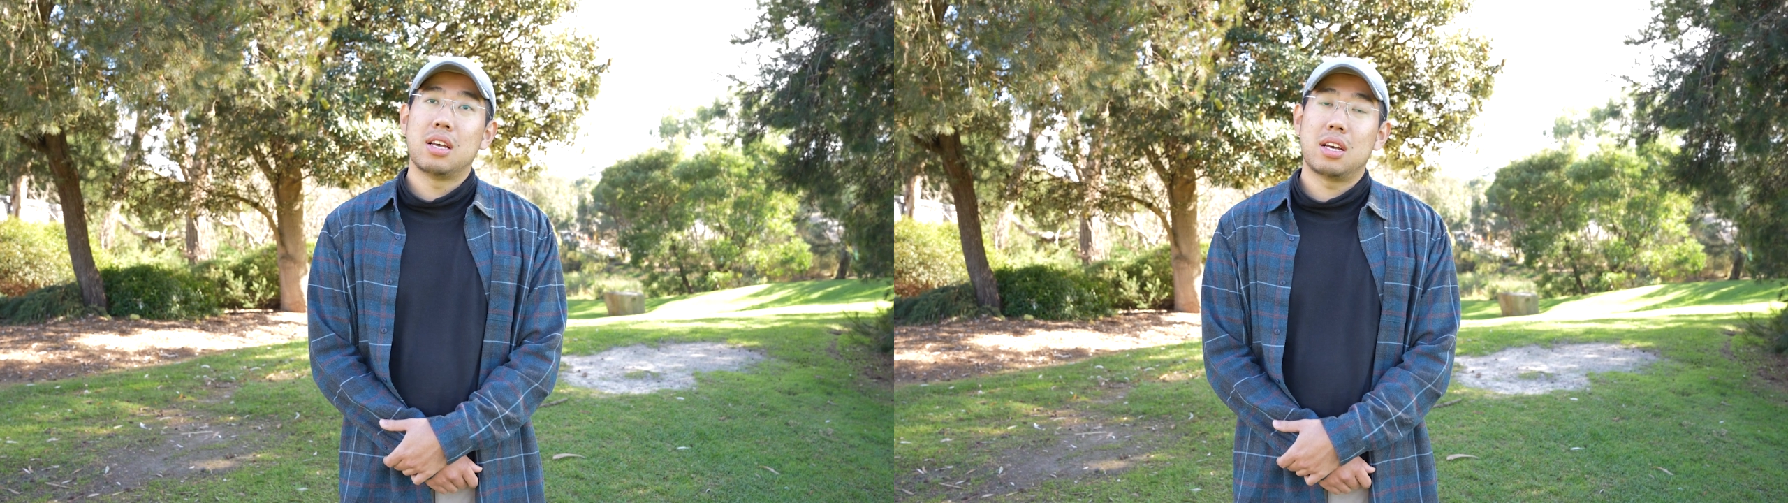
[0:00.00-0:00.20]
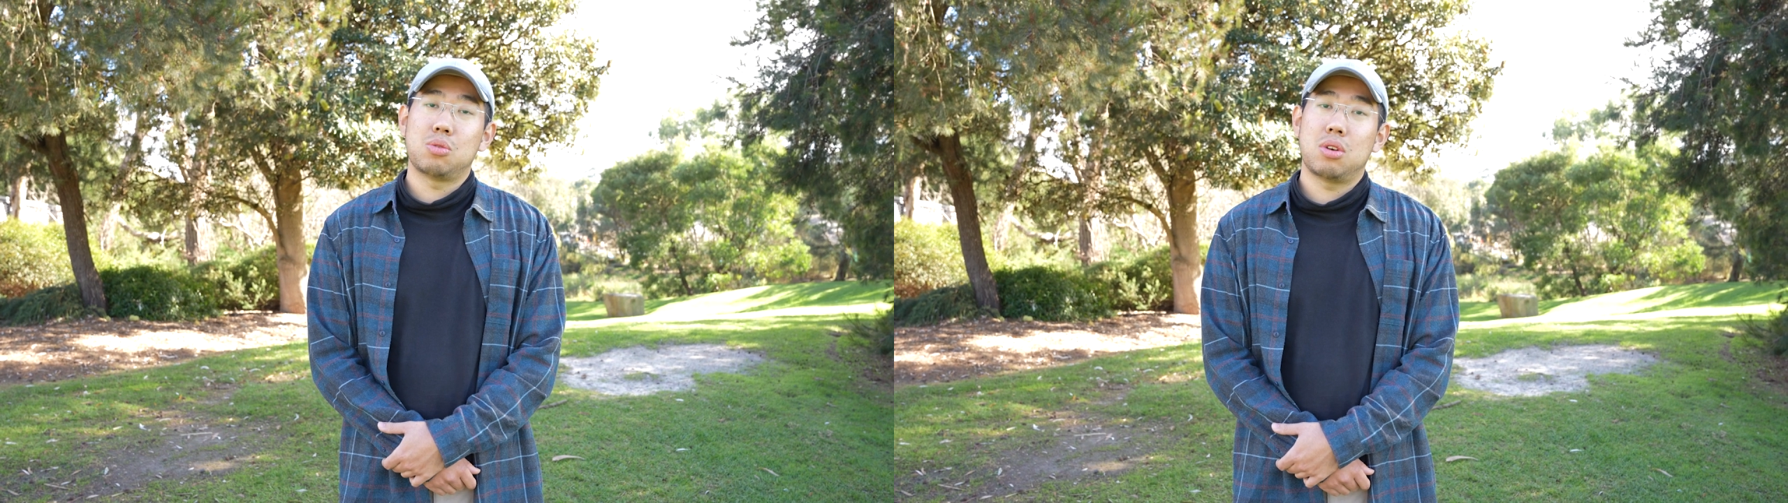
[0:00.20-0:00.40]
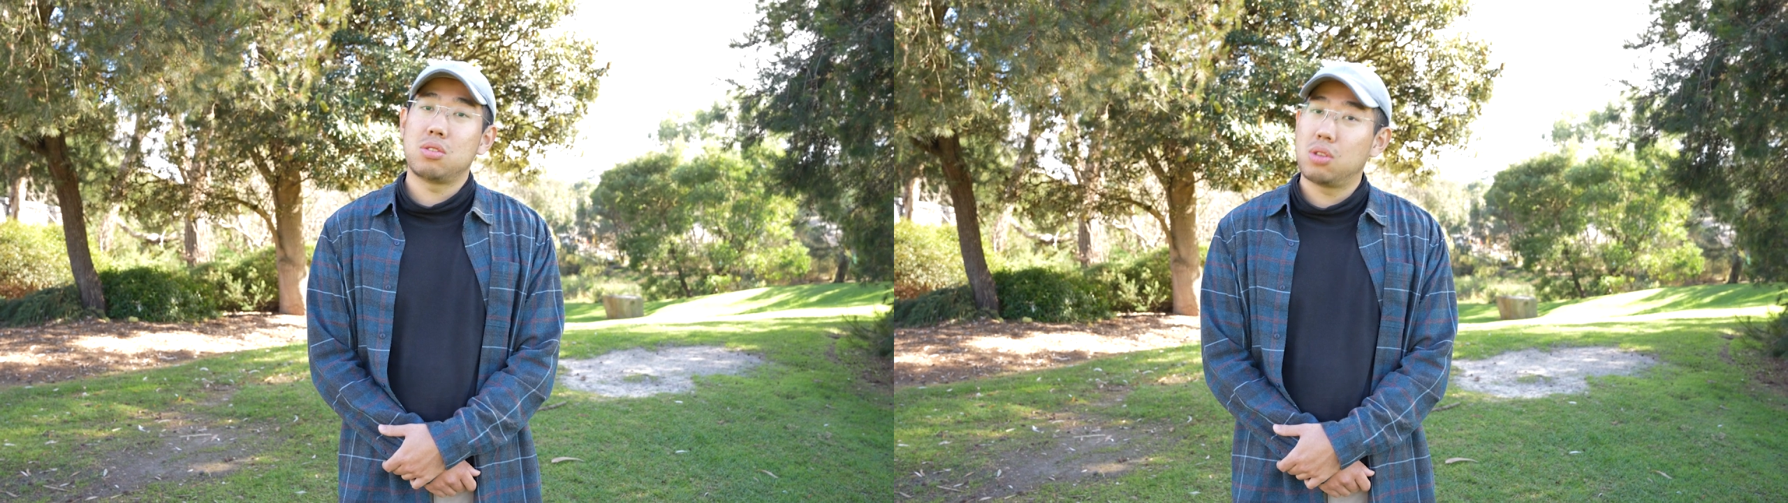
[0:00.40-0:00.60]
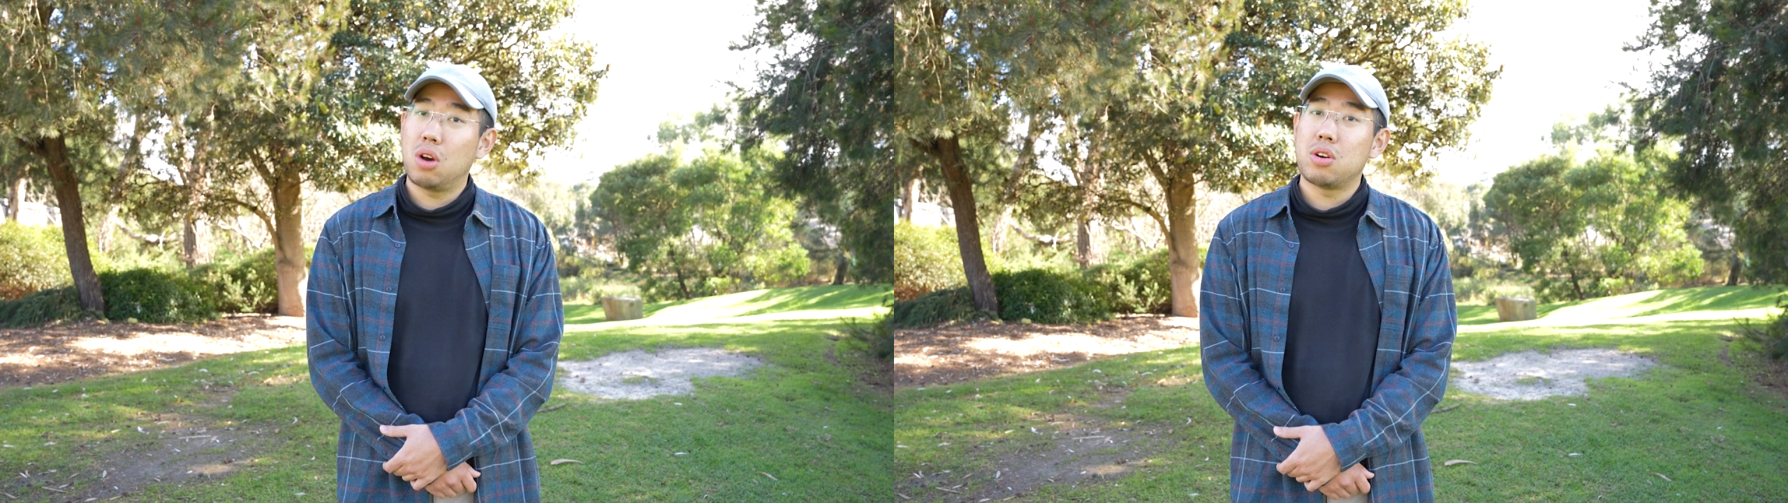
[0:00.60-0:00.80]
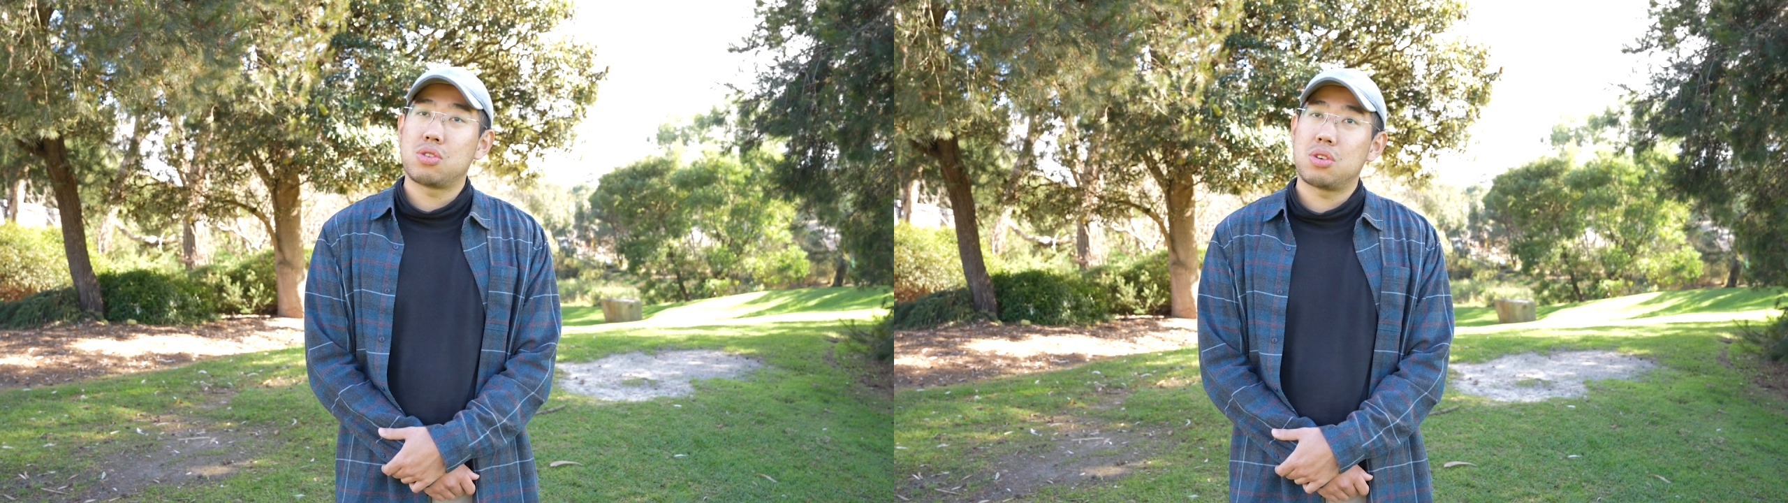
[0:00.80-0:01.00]
as well as
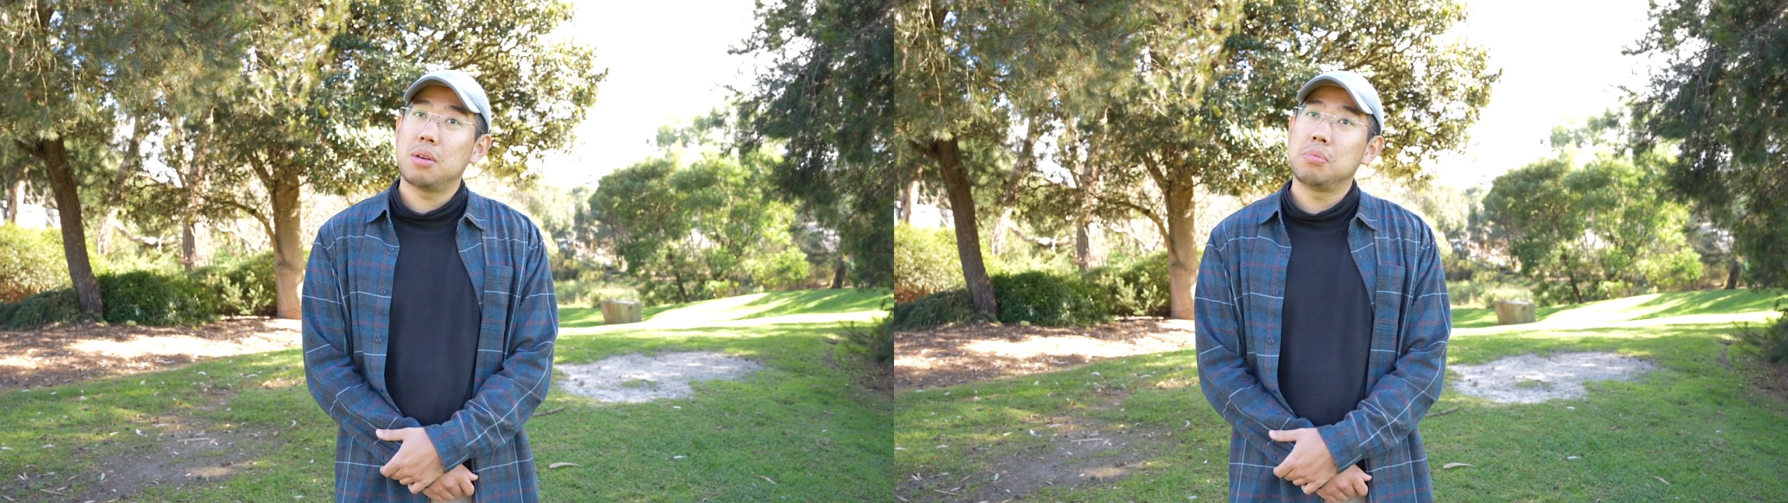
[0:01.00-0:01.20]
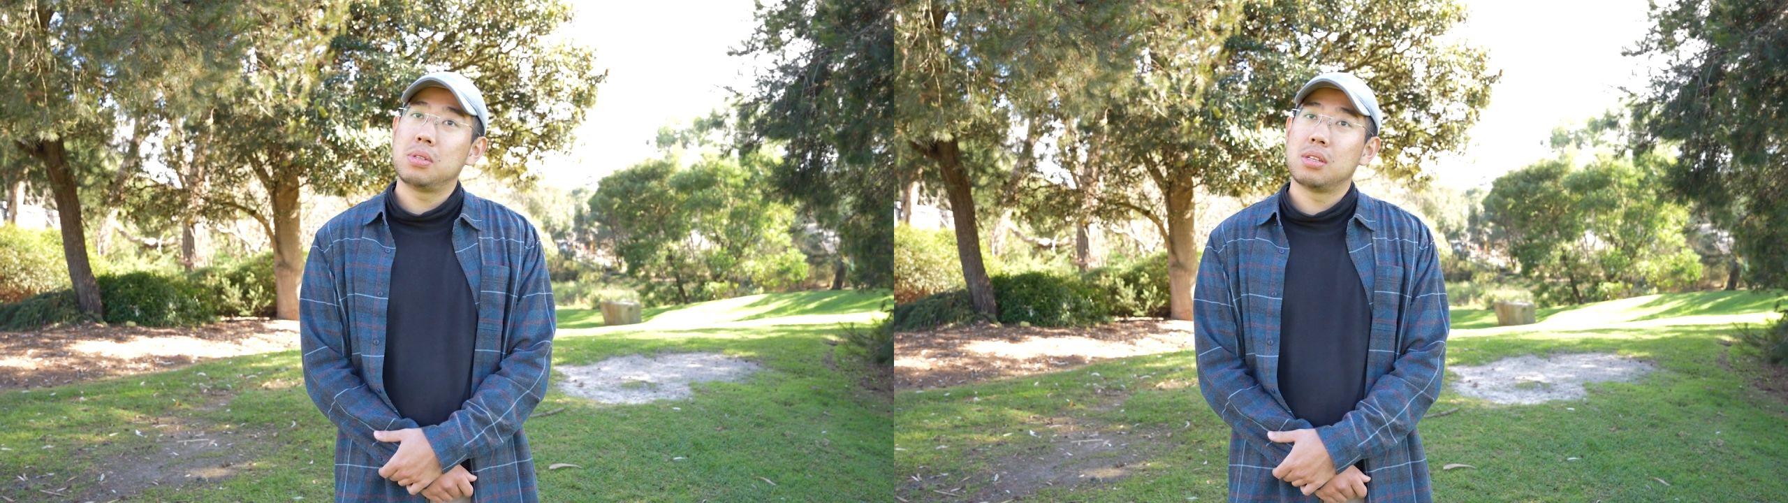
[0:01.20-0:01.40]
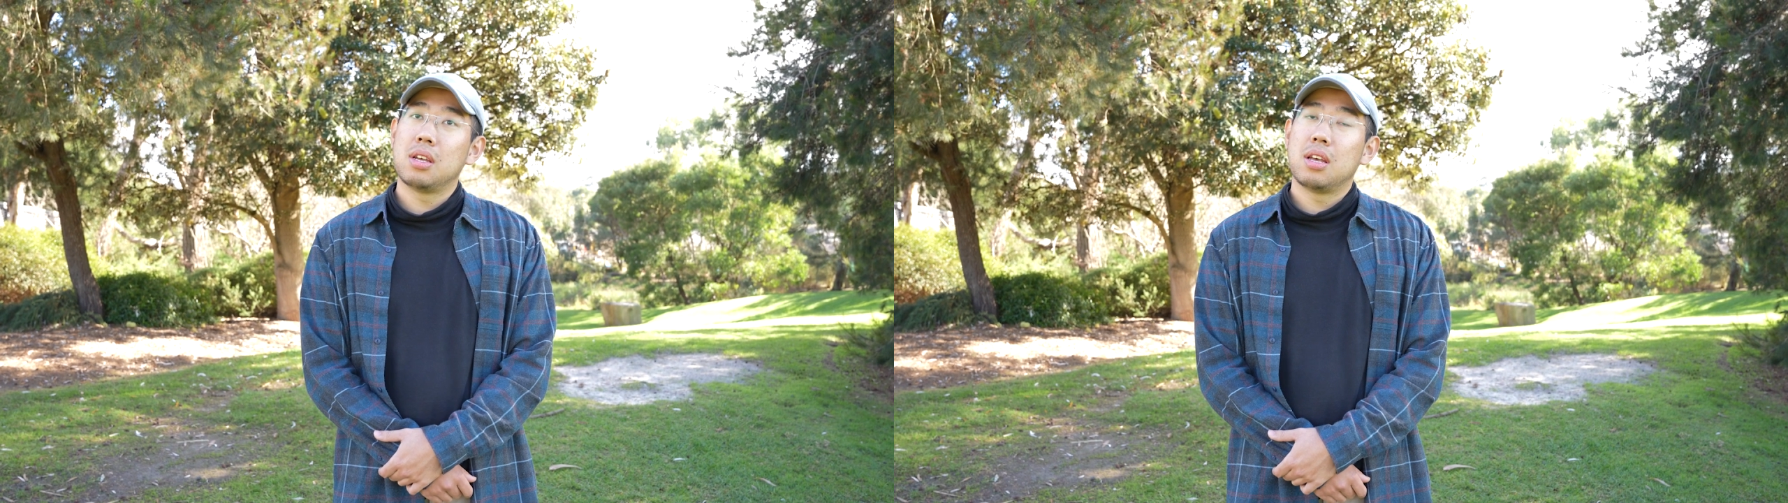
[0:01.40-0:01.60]
lower shrubs.